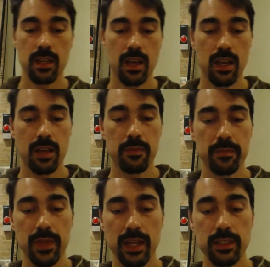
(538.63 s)

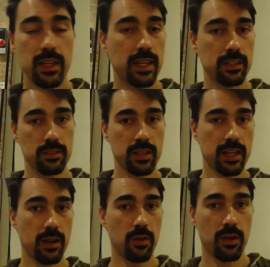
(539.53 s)

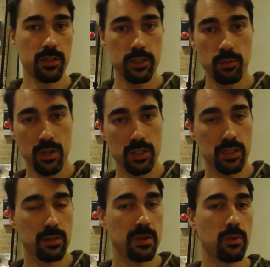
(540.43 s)
I just want to
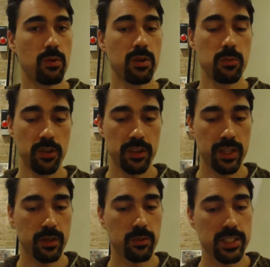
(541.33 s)
talk about one more
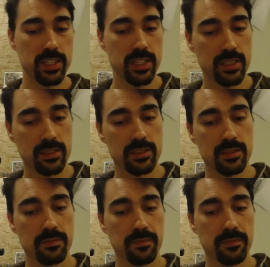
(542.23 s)
thing, which is